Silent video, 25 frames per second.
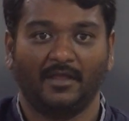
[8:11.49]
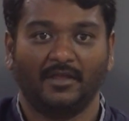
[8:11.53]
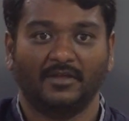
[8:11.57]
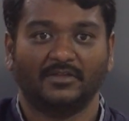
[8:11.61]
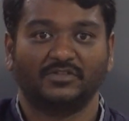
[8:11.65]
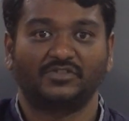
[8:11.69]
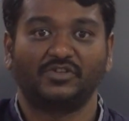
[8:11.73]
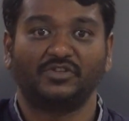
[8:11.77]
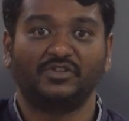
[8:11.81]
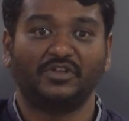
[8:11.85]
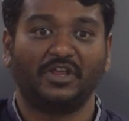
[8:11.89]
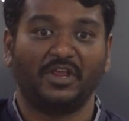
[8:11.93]

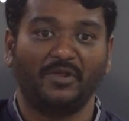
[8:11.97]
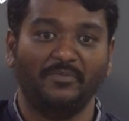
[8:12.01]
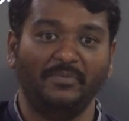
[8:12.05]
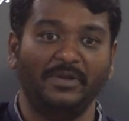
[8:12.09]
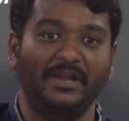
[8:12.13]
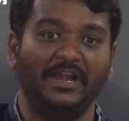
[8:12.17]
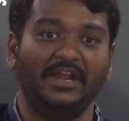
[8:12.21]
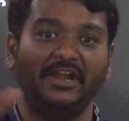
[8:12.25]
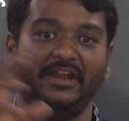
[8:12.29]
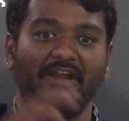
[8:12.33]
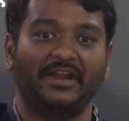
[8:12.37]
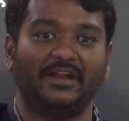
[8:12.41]
So
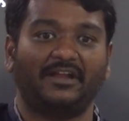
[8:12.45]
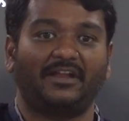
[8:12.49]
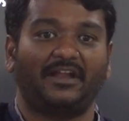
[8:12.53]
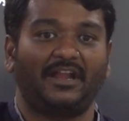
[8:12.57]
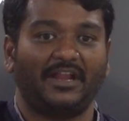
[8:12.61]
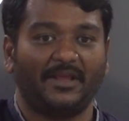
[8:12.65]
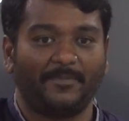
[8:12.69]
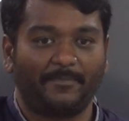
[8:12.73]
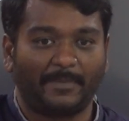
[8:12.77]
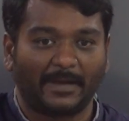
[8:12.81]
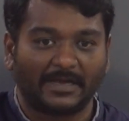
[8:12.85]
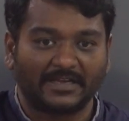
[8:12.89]

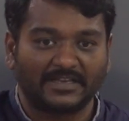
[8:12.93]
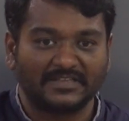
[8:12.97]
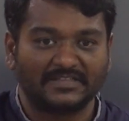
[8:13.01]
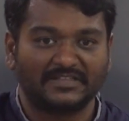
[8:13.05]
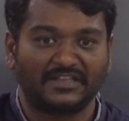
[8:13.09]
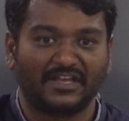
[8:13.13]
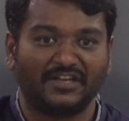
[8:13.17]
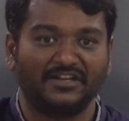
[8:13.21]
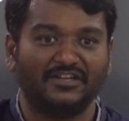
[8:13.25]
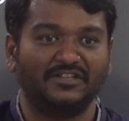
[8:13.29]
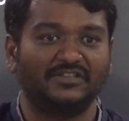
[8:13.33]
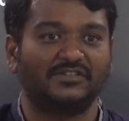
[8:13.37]
immediately
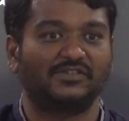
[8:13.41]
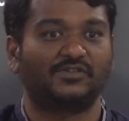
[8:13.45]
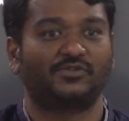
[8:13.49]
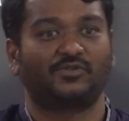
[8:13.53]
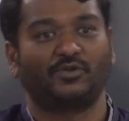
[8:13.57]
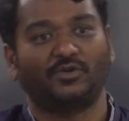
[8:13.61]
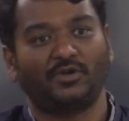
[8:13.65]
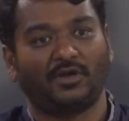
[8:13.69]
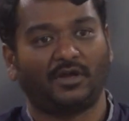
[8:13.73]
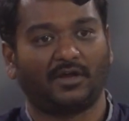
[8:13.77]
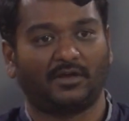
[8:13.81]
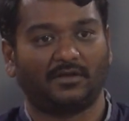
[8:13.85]
Pakistanis
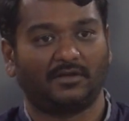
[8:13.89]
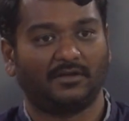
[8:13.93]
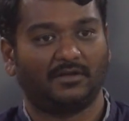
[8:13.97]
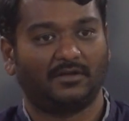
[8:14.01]
took,